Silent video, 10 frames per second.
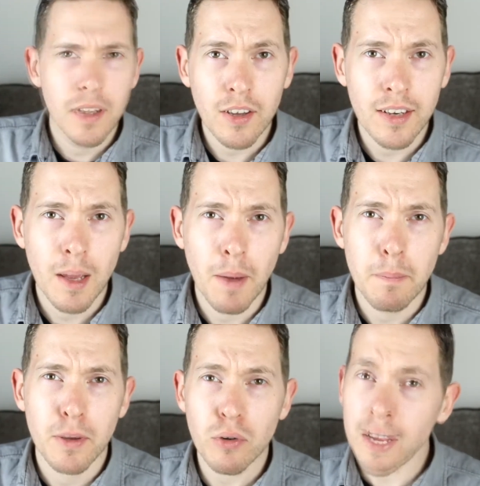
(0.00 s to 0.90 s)
This idea
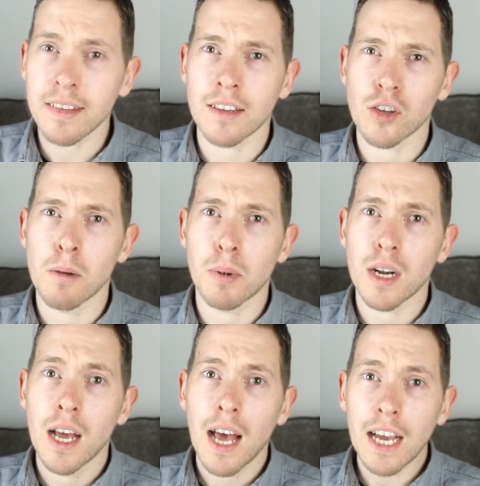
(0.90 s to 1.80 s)
might be crazy to some,
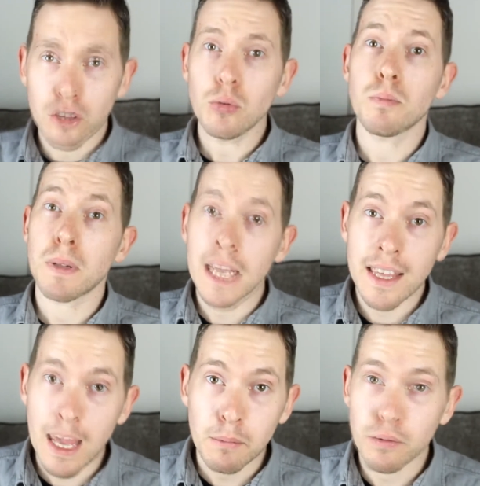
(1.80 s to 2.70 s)
but I do play
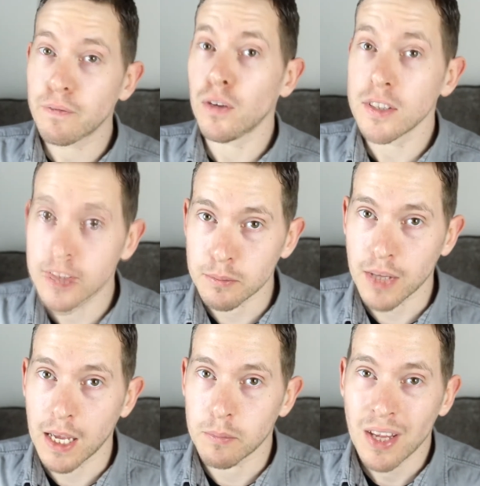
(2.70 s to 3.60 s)
games for fun
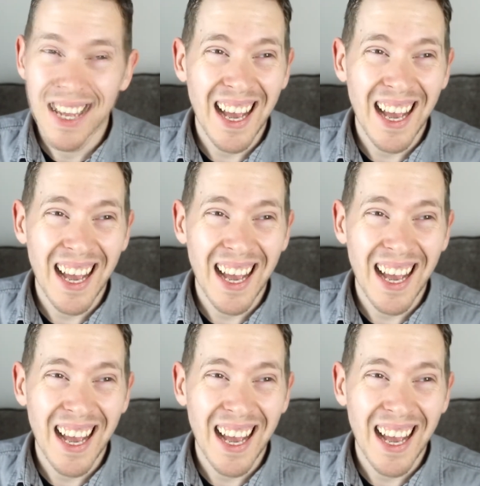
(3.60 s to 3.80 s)
sometimes.